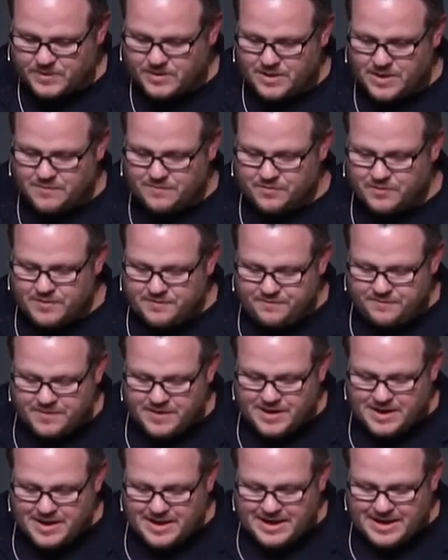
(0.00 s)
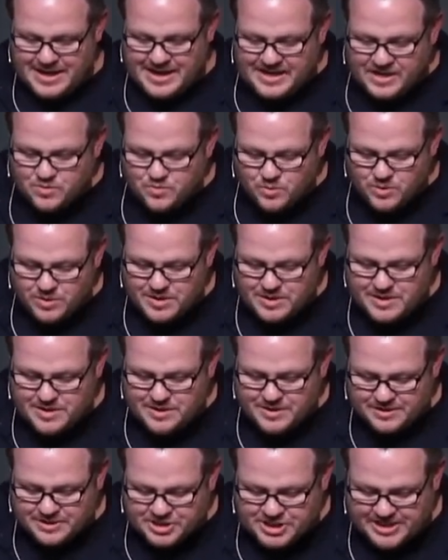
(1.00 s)
For if anyone,
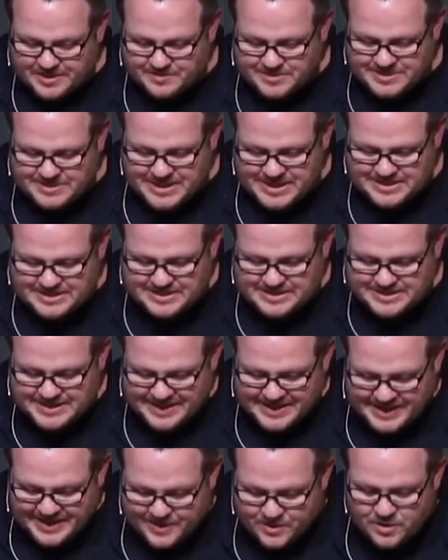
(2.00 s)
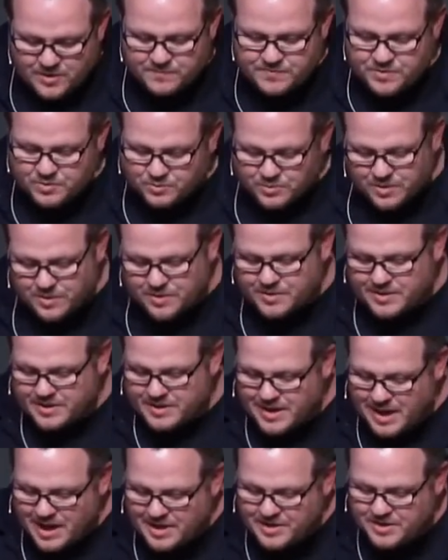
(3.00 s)
James says, is a hearer of the word and
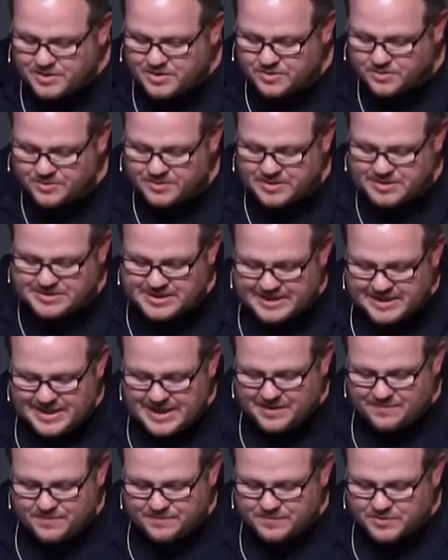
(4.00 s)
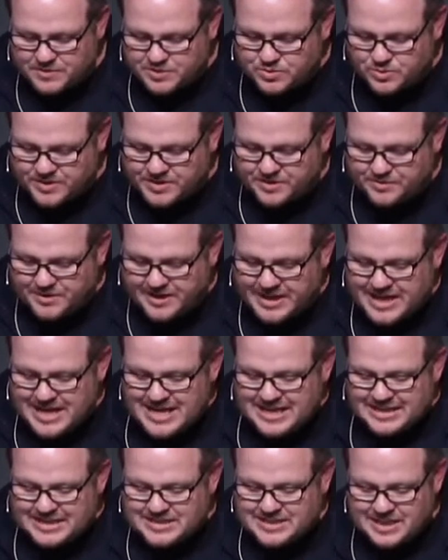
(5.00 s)
not a doer, the second half of verse 23,
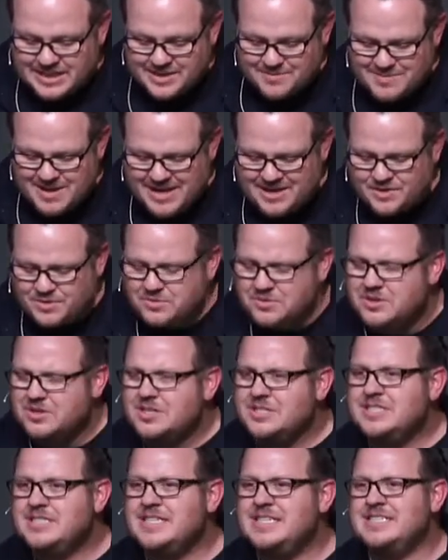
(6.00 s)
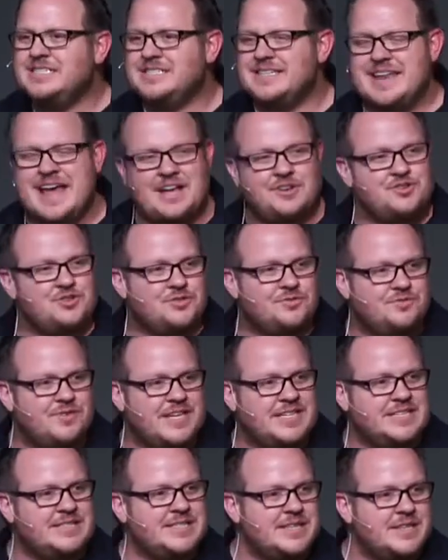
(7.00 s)
he's like a man who looks at his natural
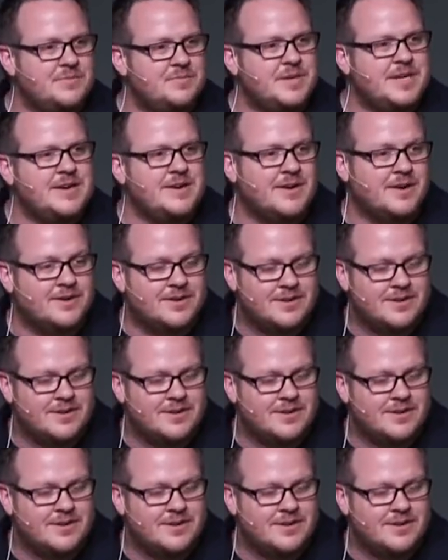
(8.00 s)
face in the mirror.